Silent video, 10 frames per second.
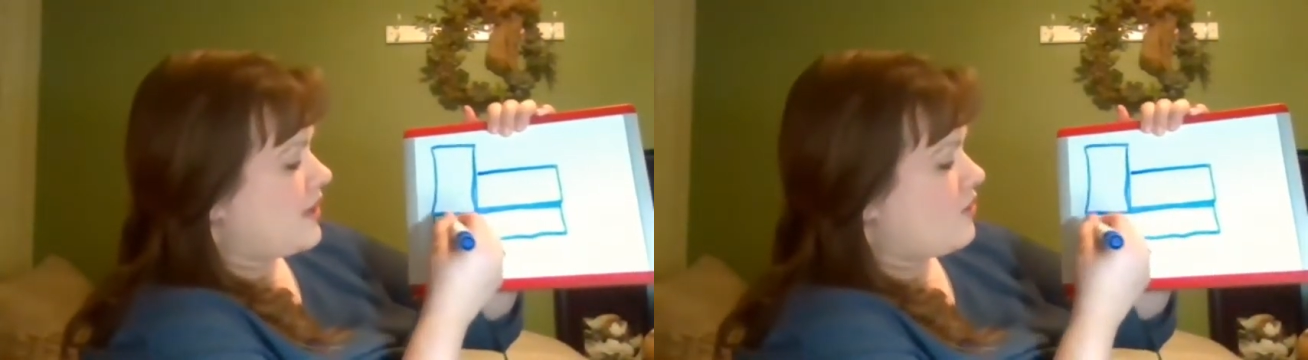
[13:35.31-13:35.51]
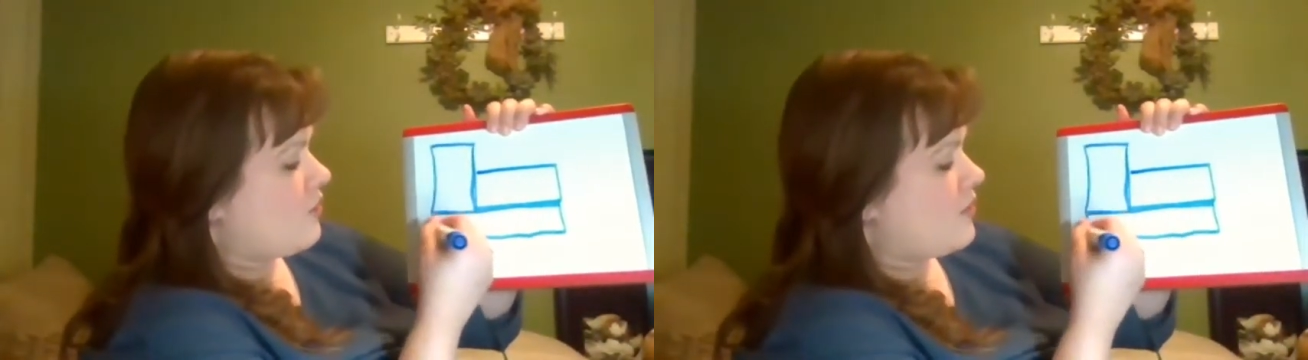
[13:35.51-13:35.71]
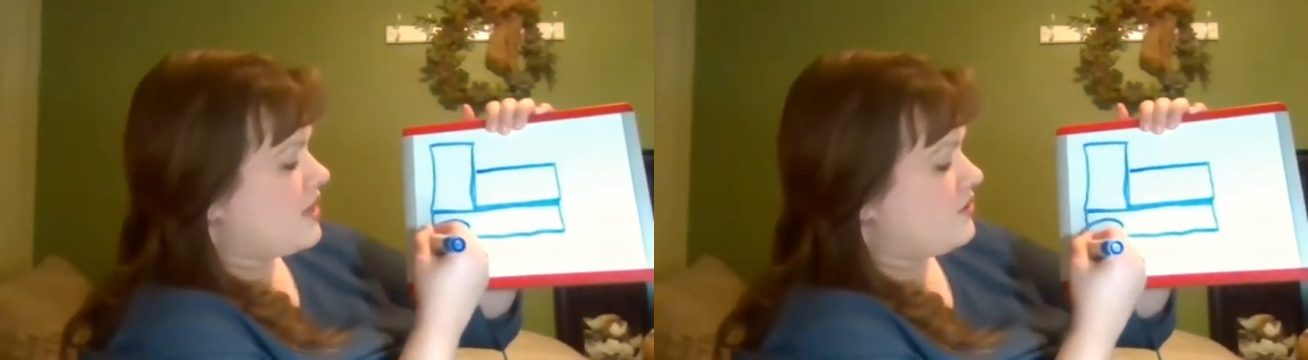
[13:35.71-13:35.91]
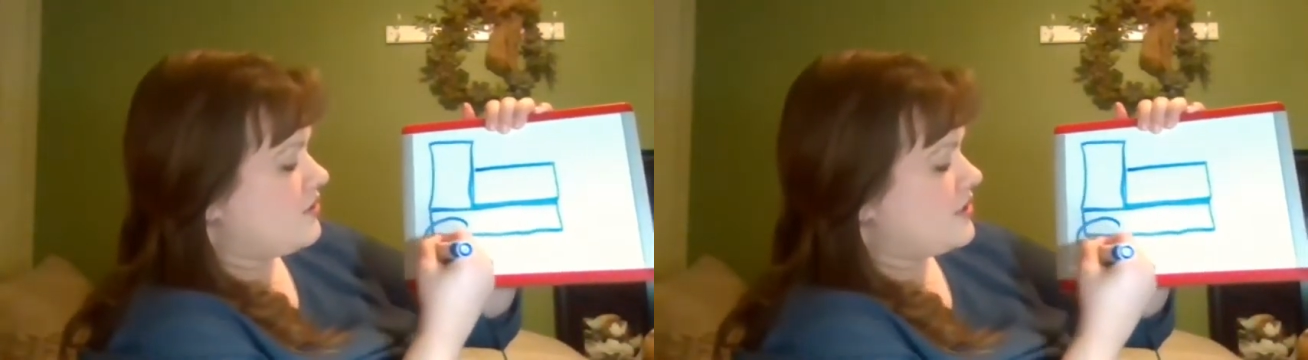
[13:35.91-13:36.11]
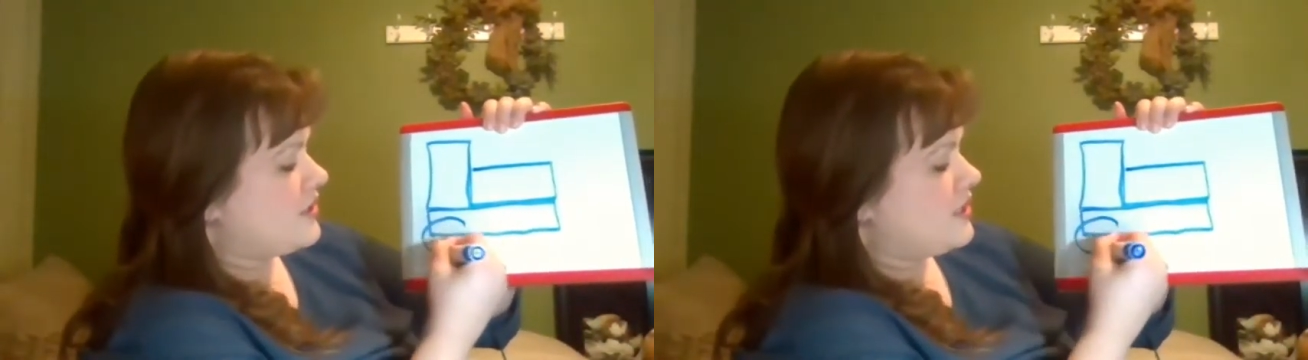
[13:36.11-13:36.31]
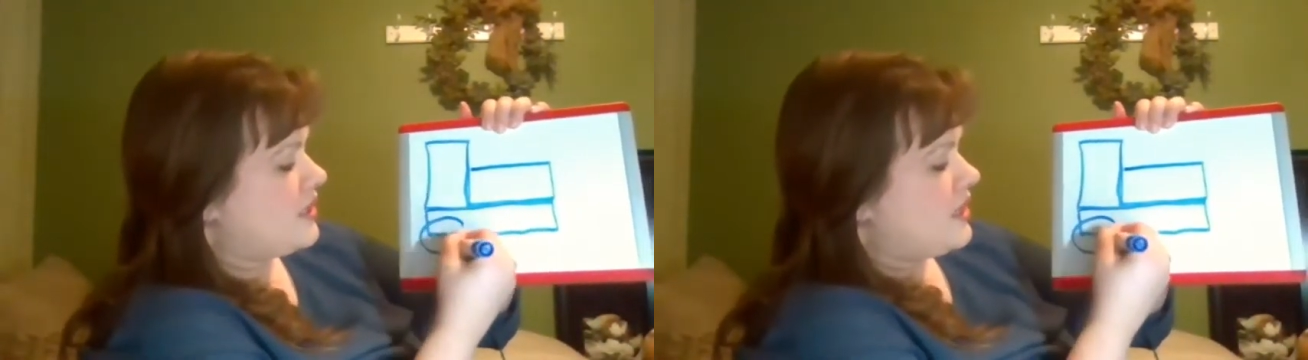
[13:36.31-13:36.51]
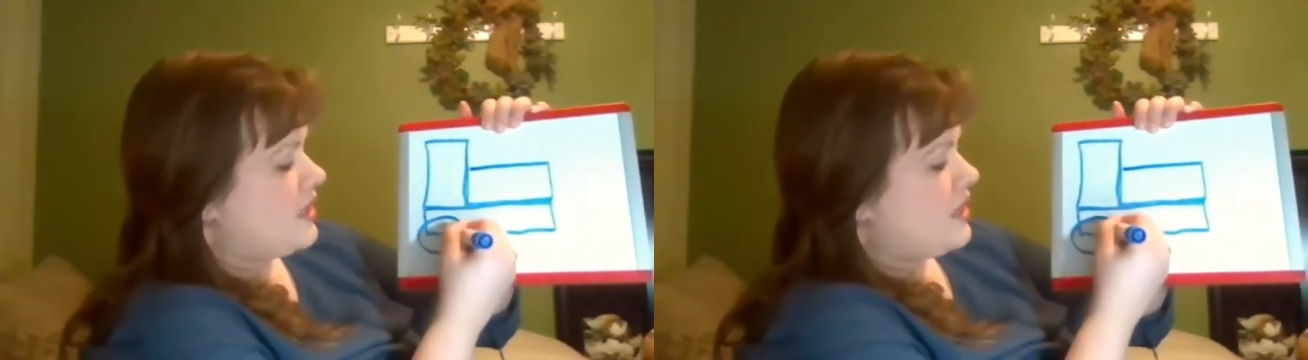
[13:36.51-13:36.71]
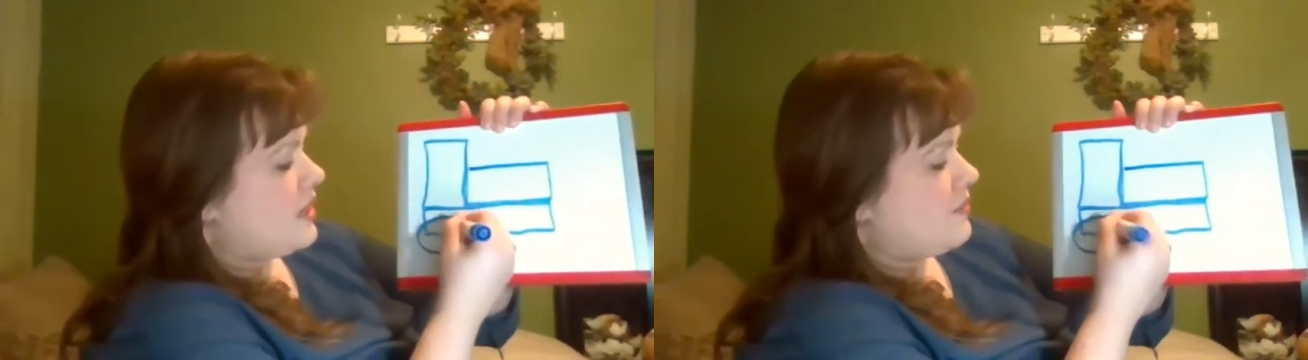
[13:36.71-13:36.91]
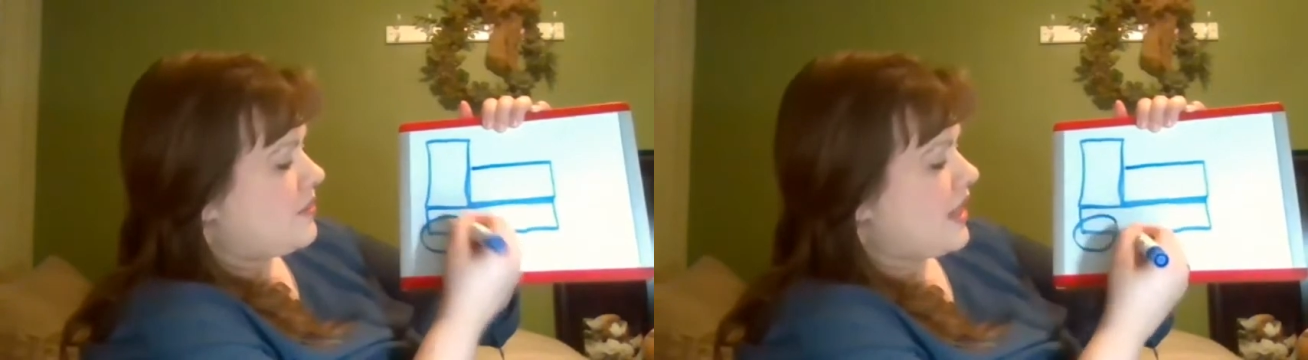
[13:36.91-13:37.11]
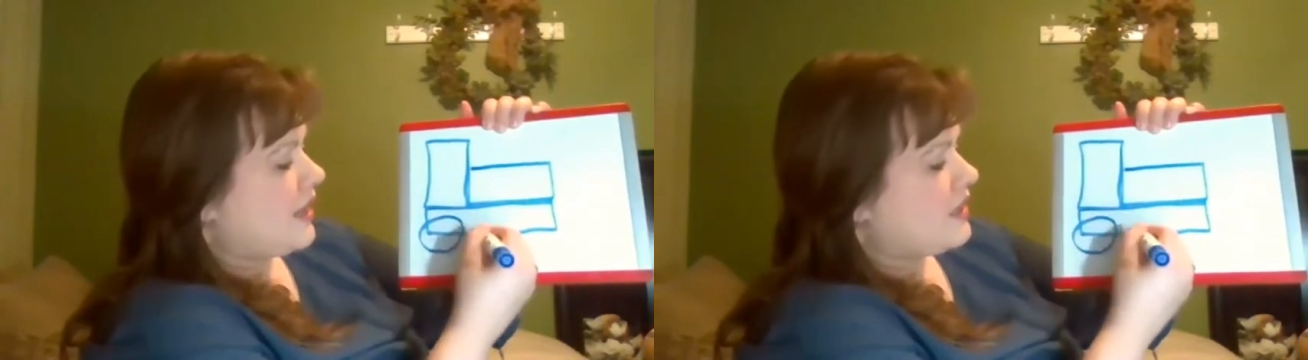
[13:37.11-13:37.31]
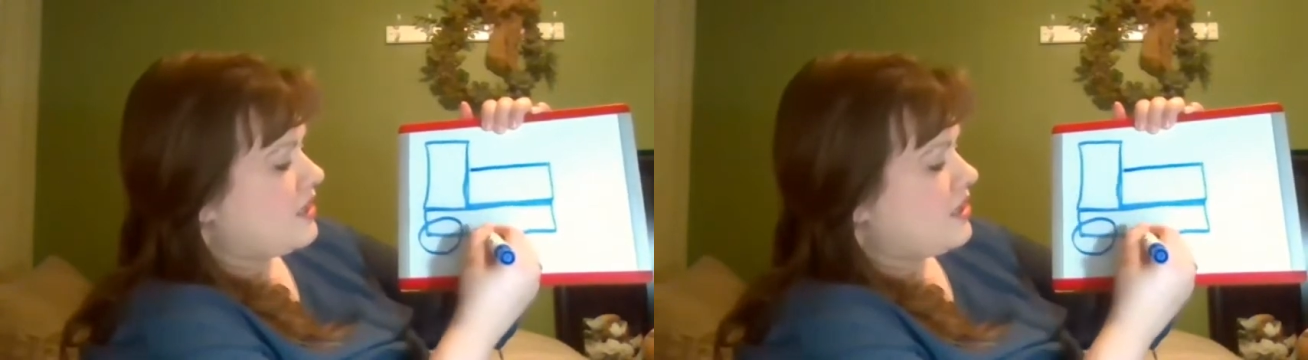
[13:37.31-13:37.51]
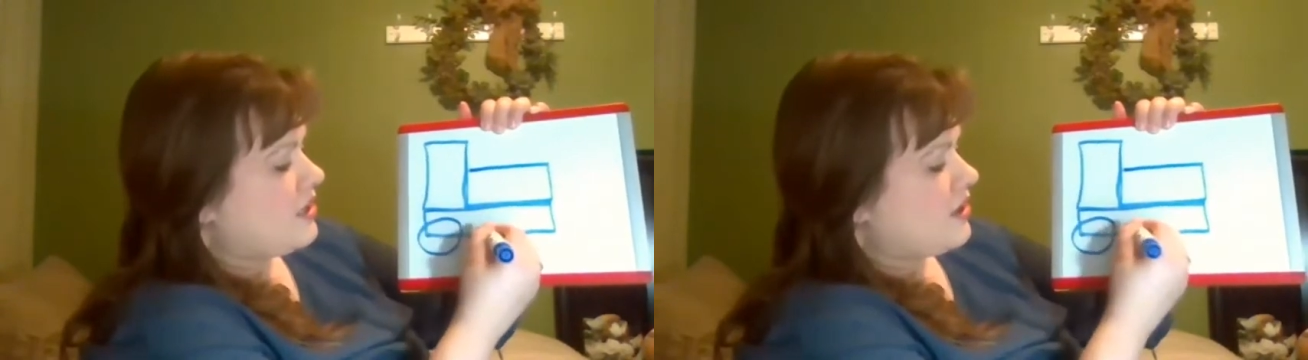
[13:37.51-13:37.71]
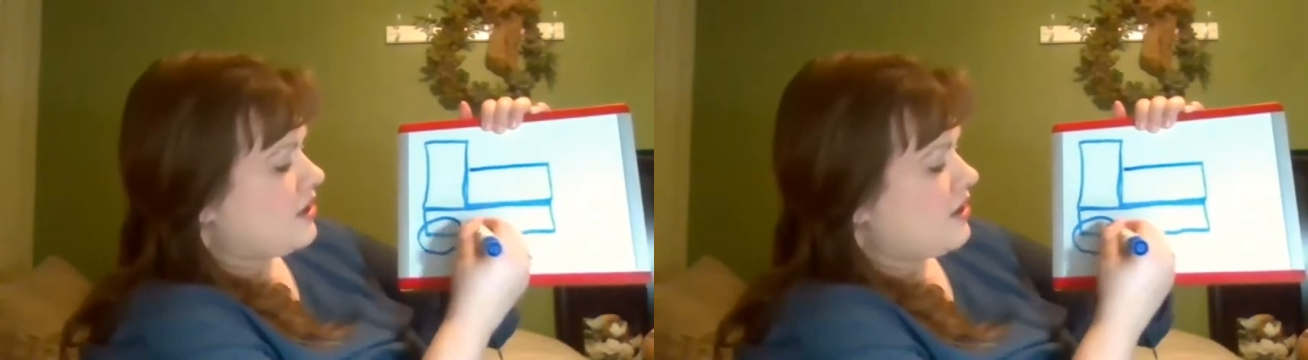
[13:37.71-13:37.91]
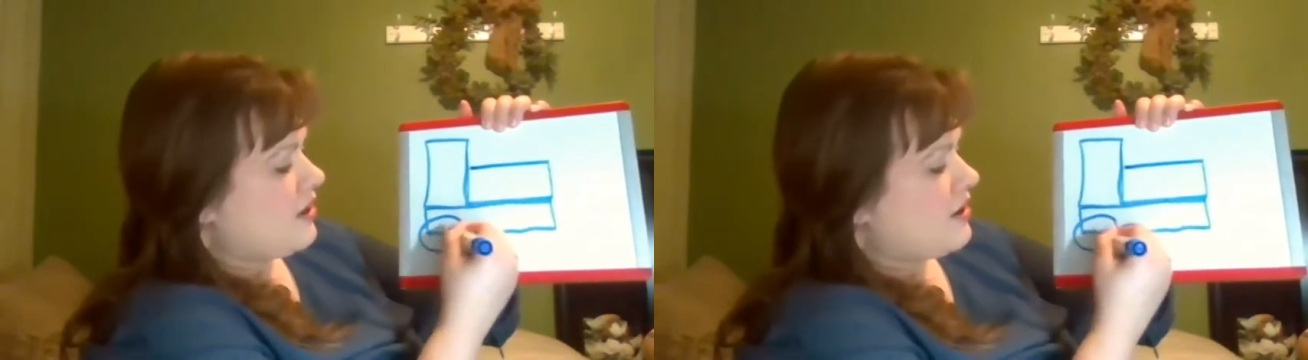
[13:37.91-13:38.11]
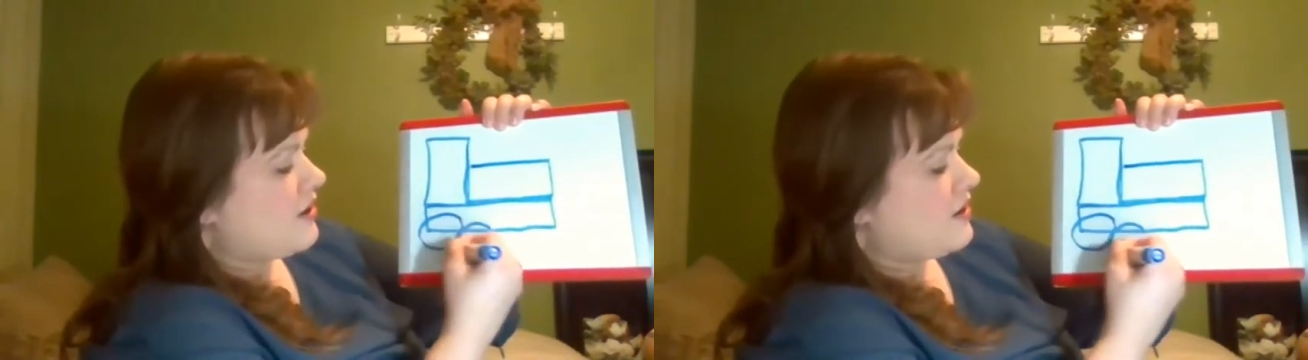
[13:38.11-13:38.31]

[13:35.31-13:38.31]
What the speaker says: big wheels back here.